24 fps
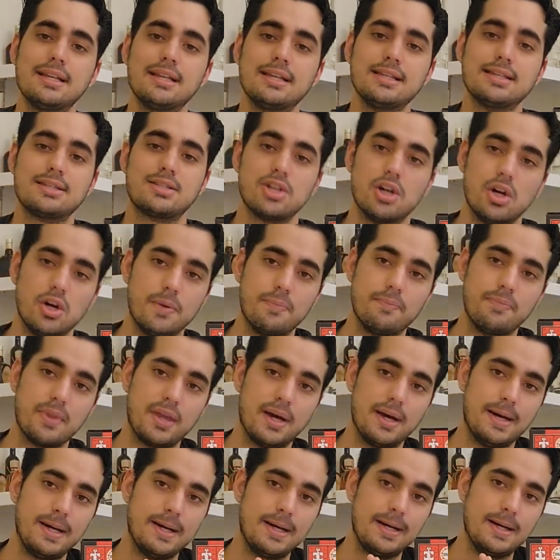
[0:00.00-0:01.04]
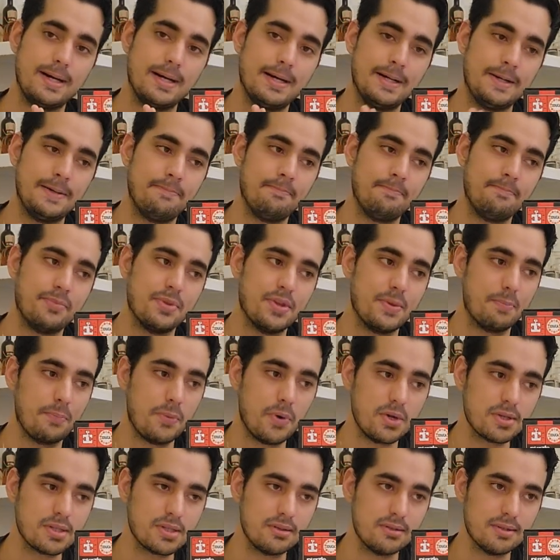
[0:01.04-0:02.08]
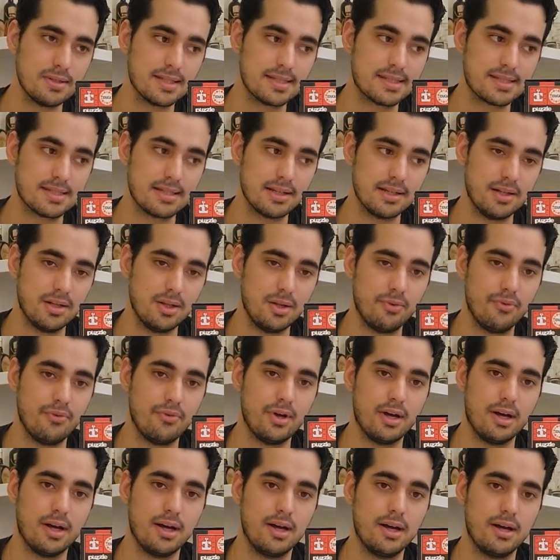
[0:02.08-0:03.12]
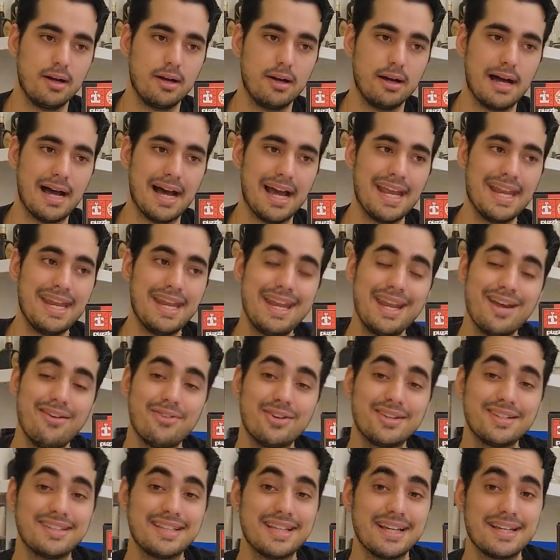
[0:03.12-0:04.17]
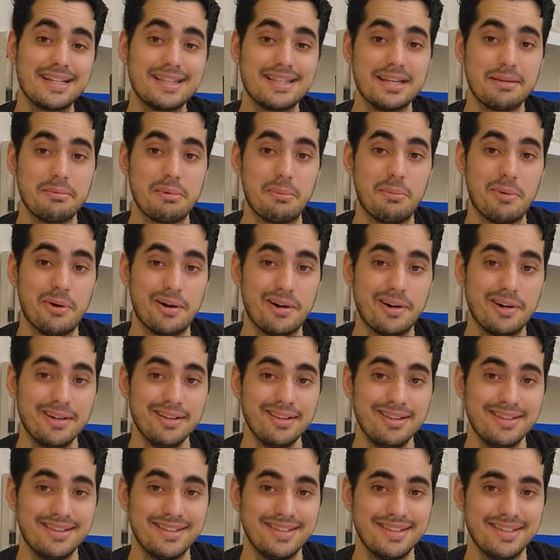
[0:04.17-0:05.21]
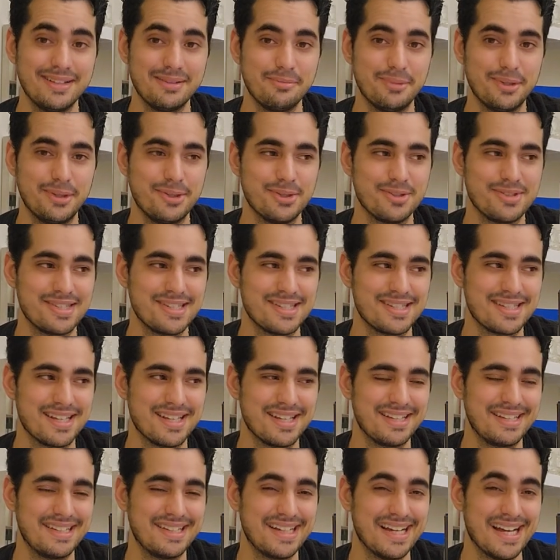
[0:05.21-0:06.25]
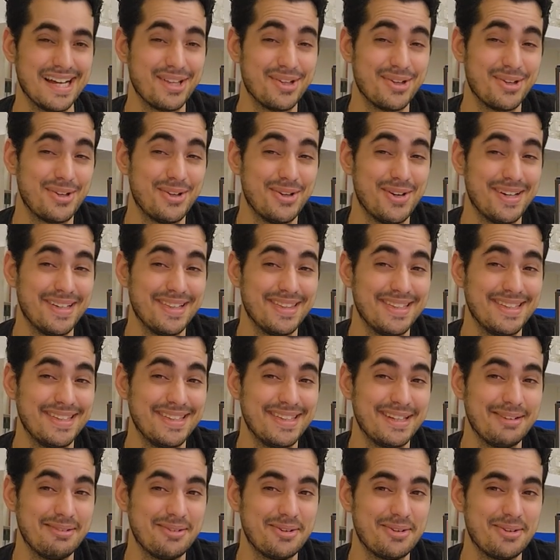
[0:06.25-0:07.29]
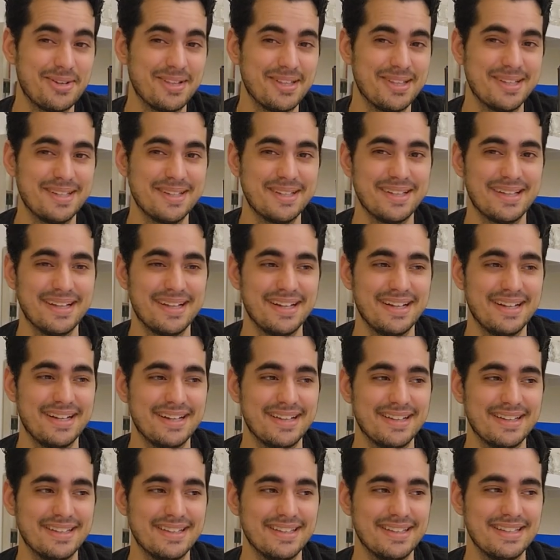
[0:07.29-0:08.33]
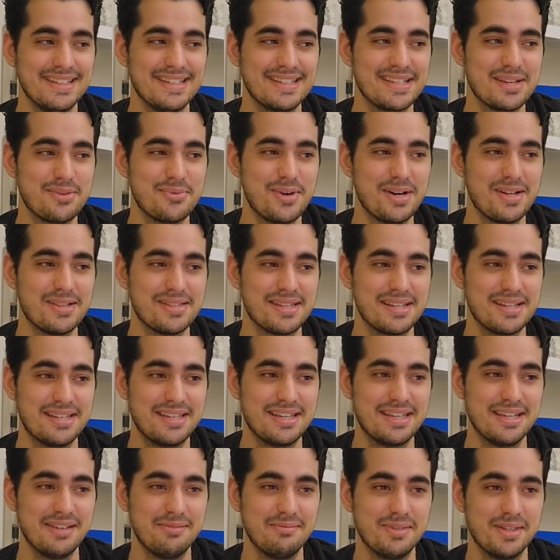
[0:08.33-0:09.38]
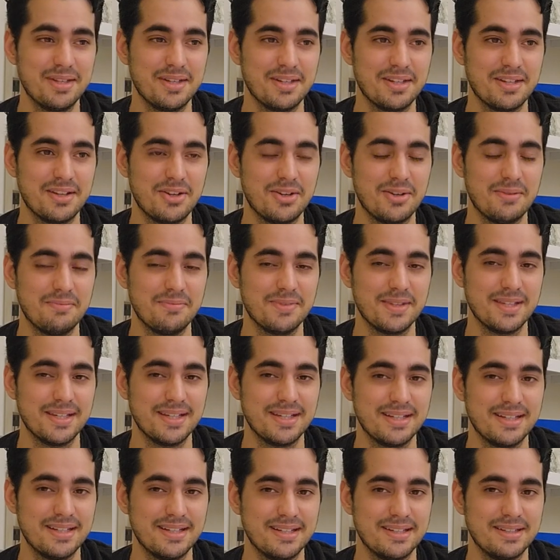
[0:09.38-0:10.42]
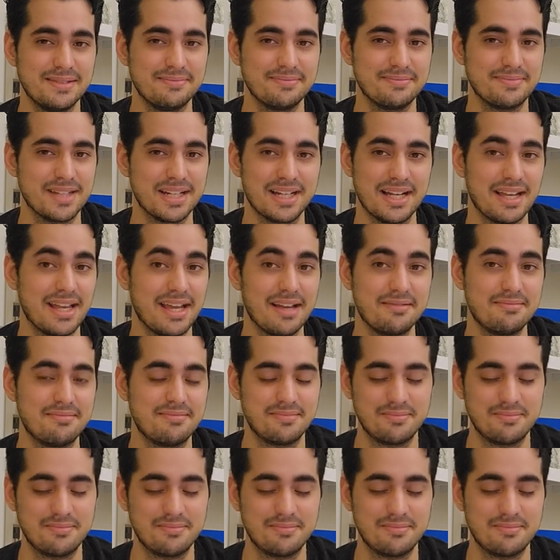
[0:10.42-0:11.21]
So um, the puzzle itself, uh, I never take them apart because it's like I don't know. I did them already. Uh, the decent ones I keep them on the like I